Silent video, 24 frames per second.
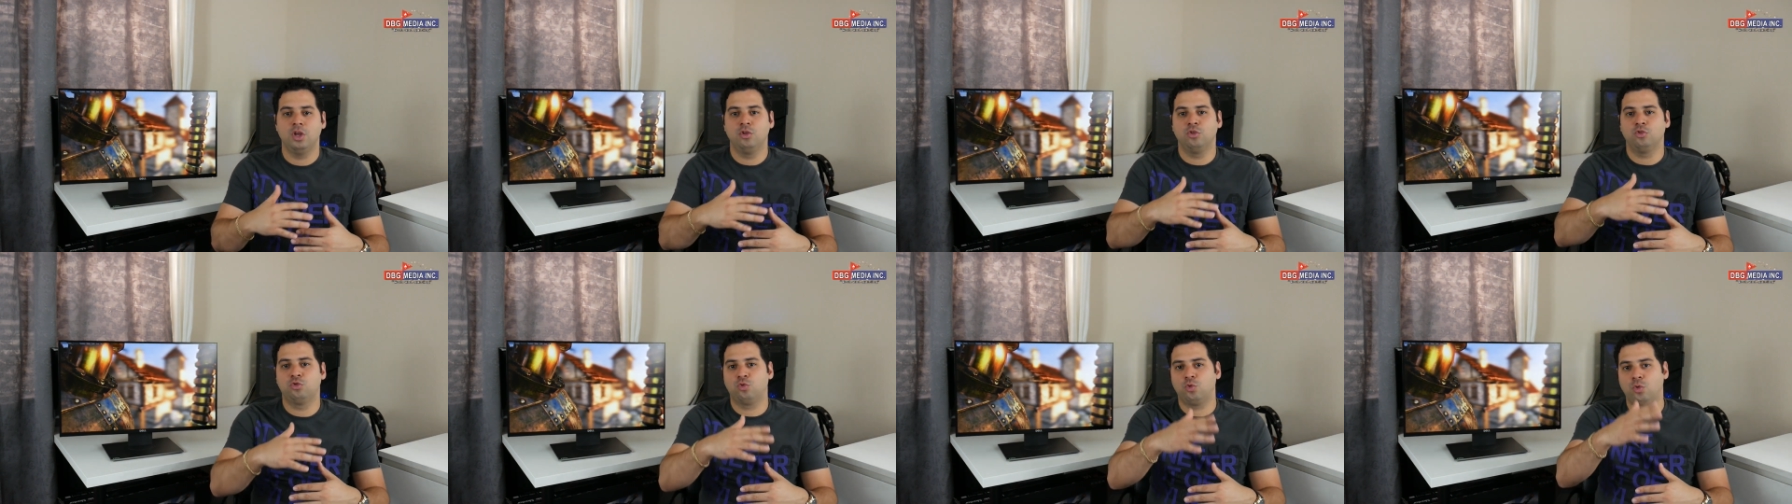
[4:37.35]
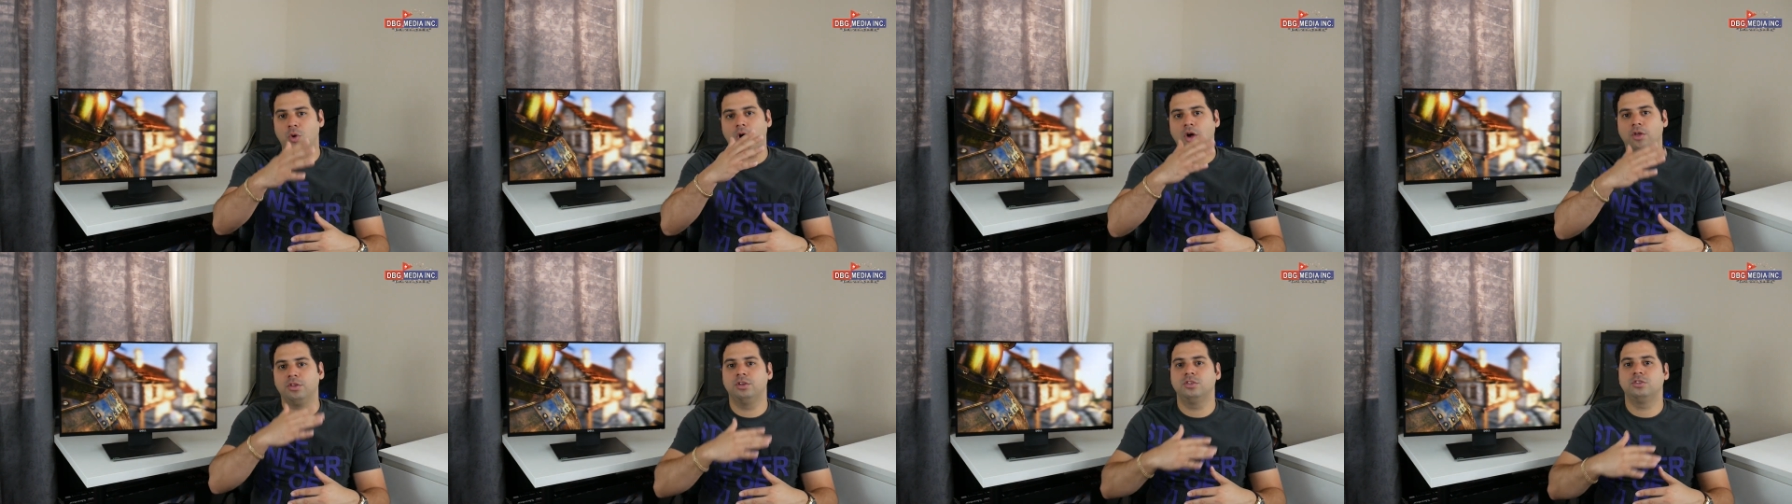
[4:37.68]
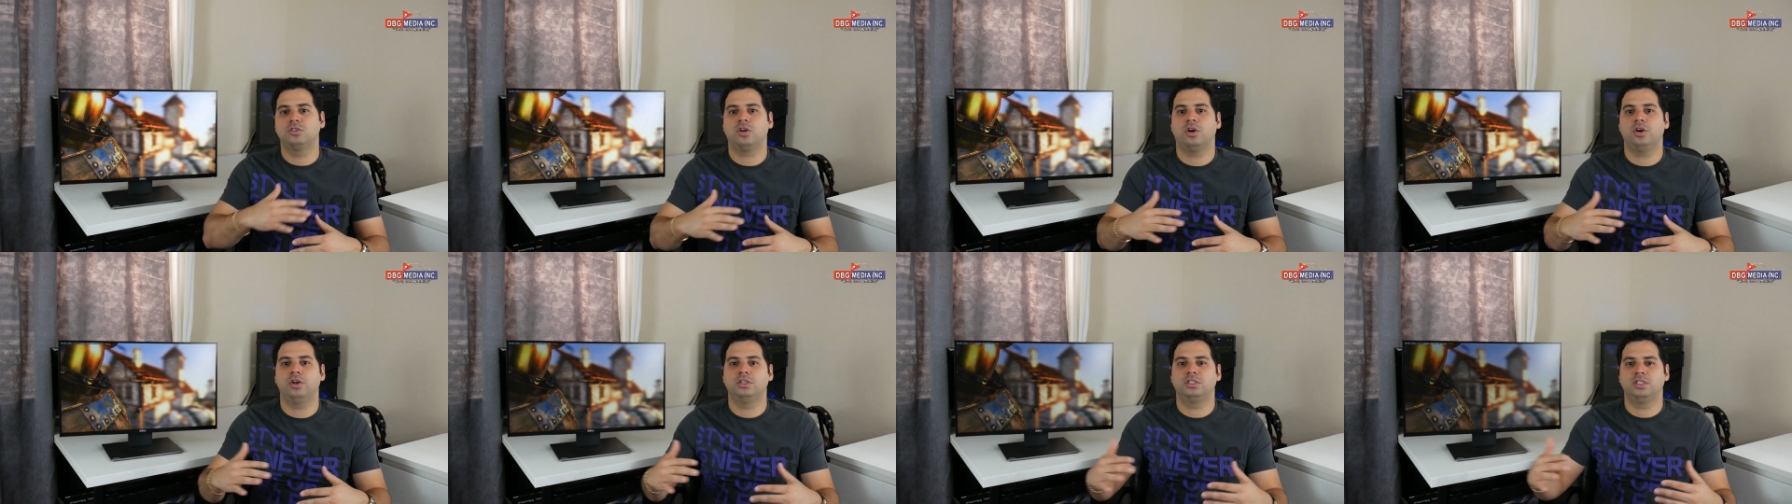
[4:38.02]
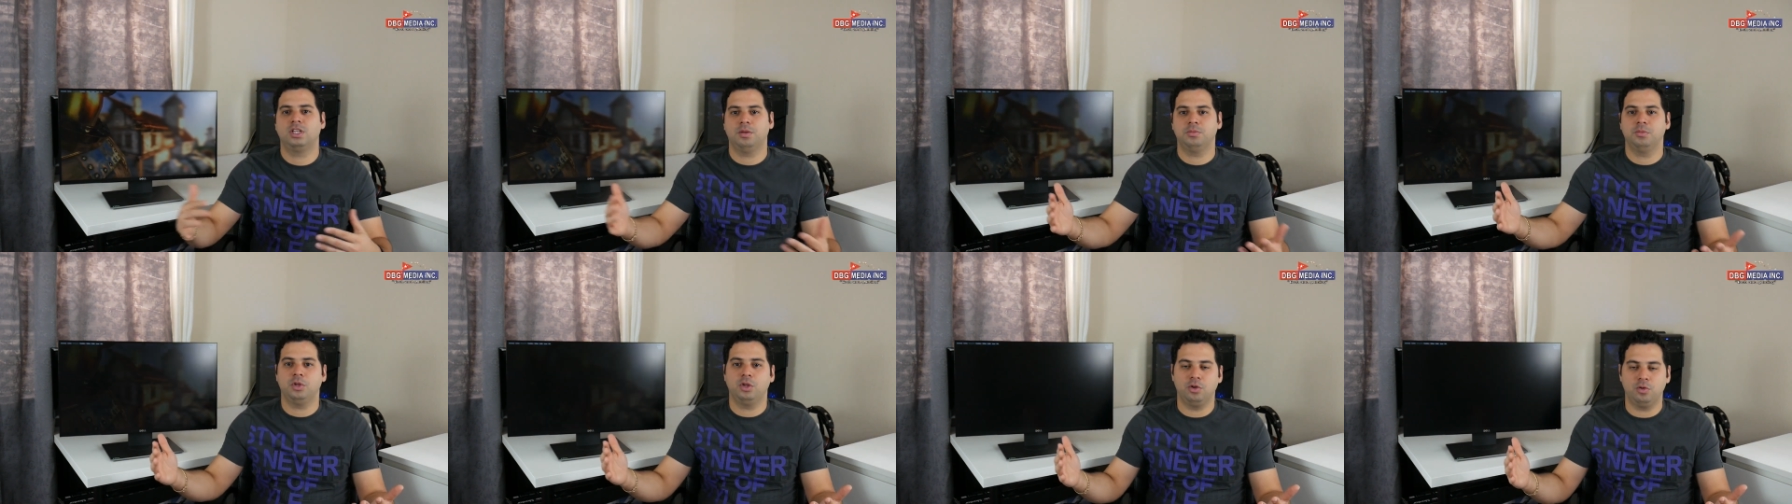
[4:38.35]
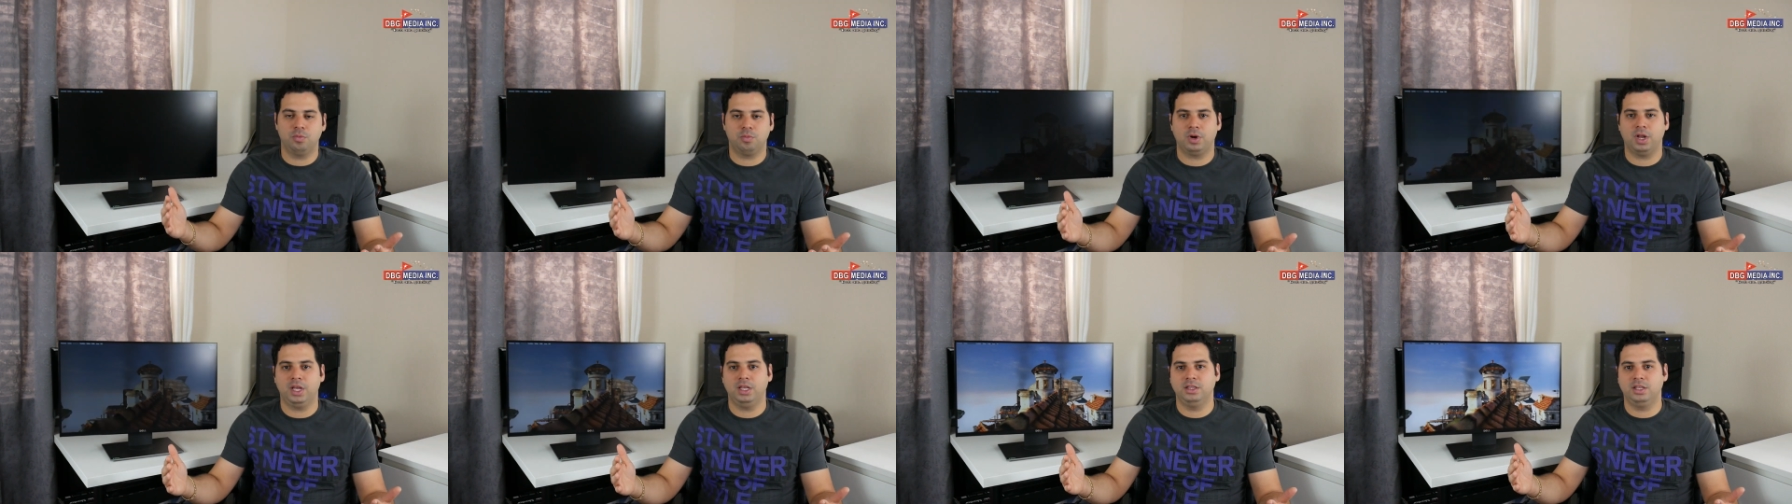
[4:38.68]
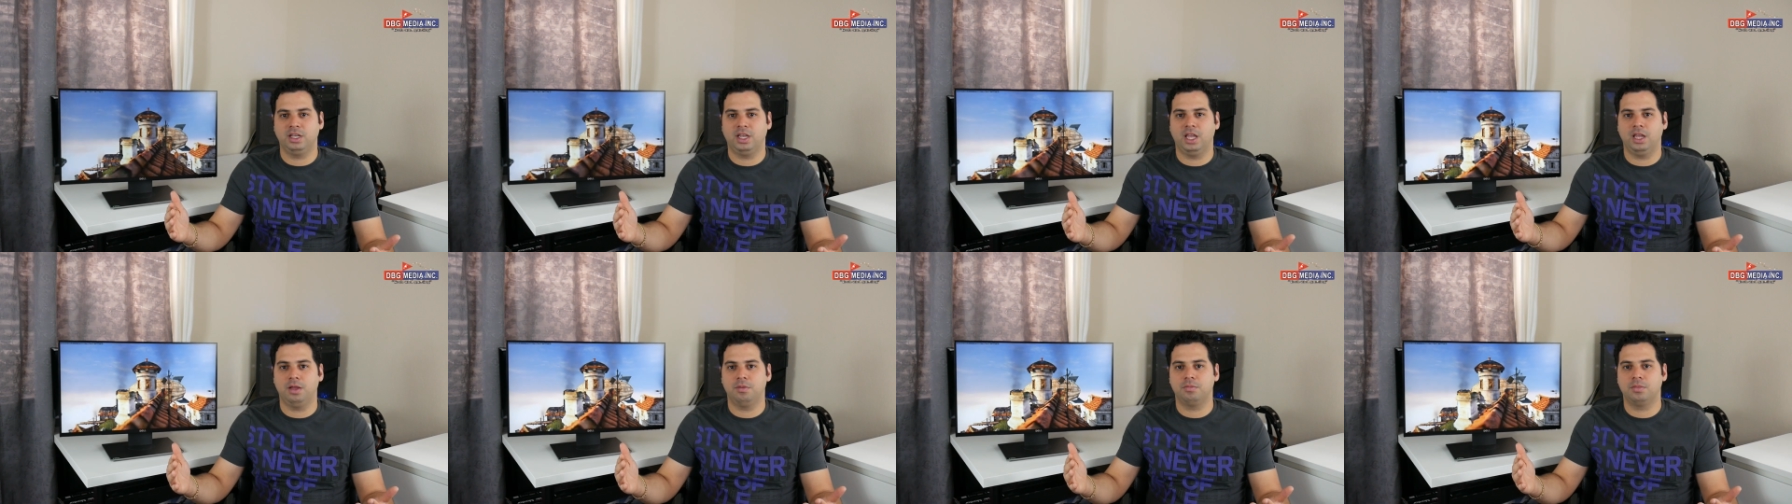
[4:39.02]
throughout the entire time that you're playing
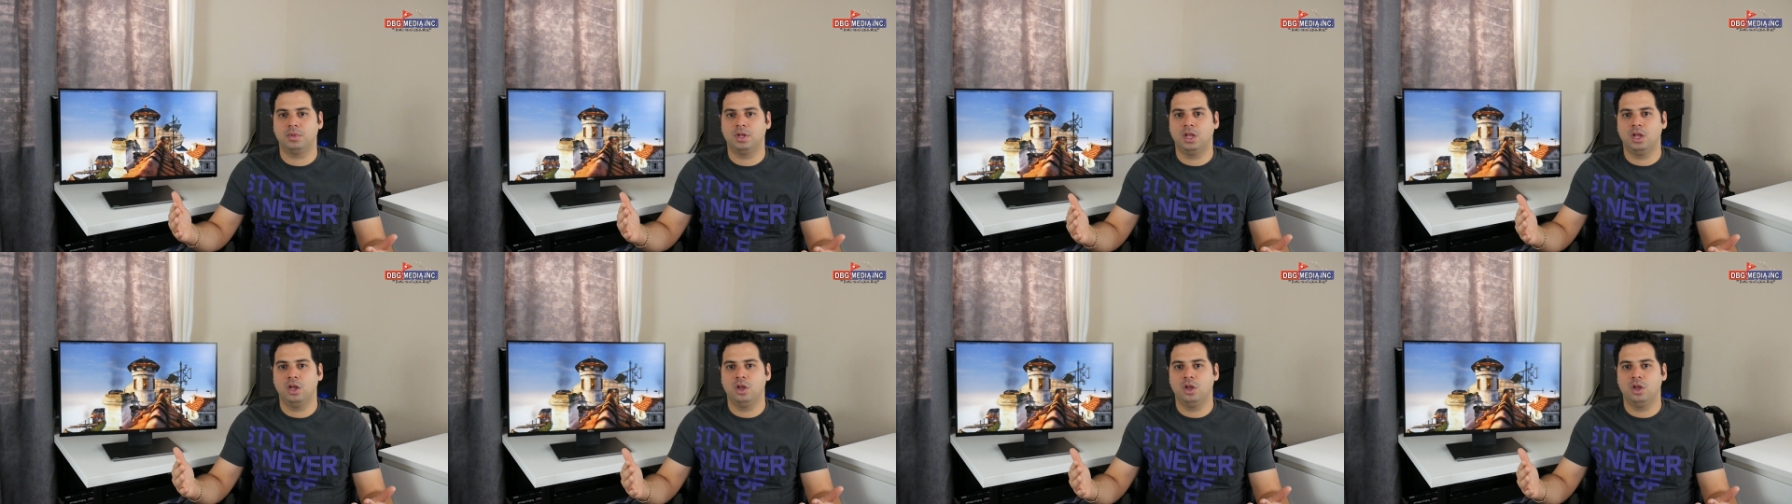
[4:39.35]
the game.